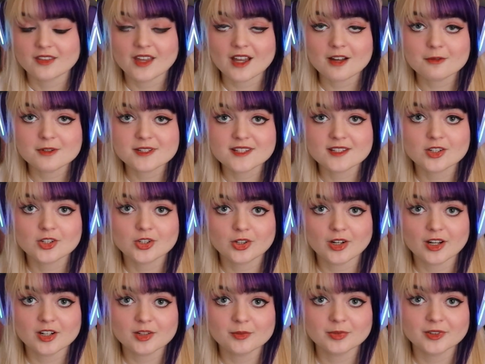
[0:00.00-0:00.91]
That was
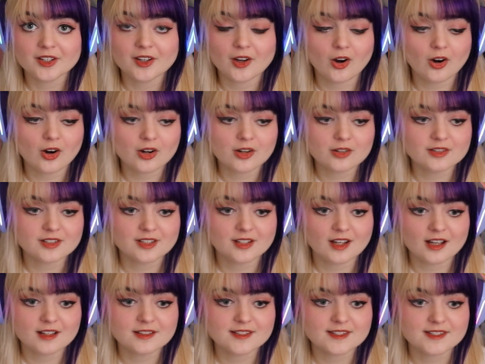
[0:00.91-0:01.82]
incredibly hard to
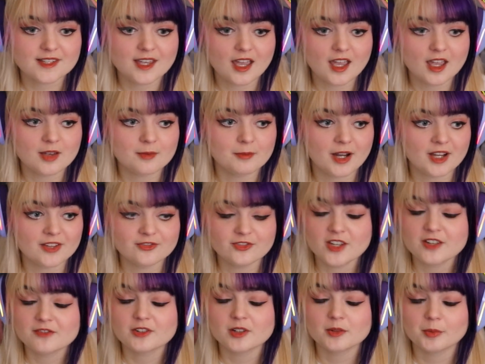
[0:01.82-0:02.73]
not say my
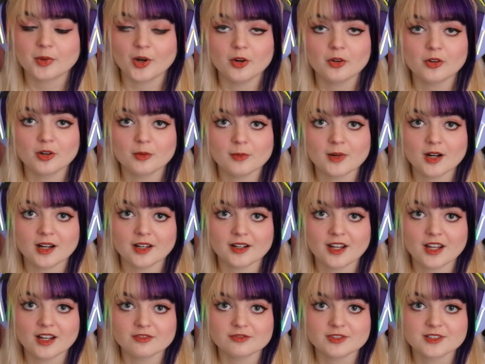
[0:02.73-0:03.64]
favorite
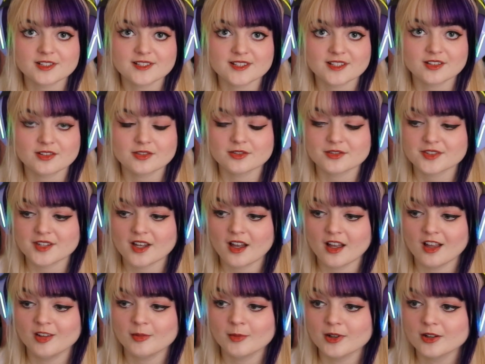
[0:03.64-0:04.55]
Pokemon every single
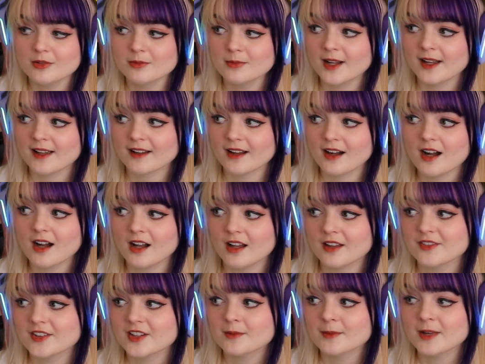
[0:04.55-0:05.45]
time. Oh my
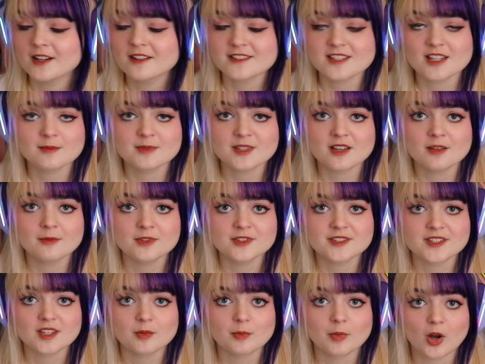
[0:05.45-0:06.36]
god, the amount of times I
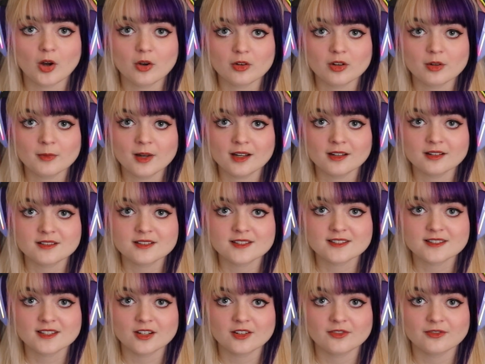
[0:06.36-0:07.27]
almost said Pokemon
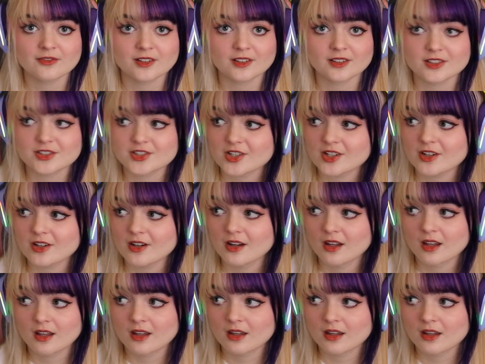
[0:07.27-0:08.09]
instead of villager.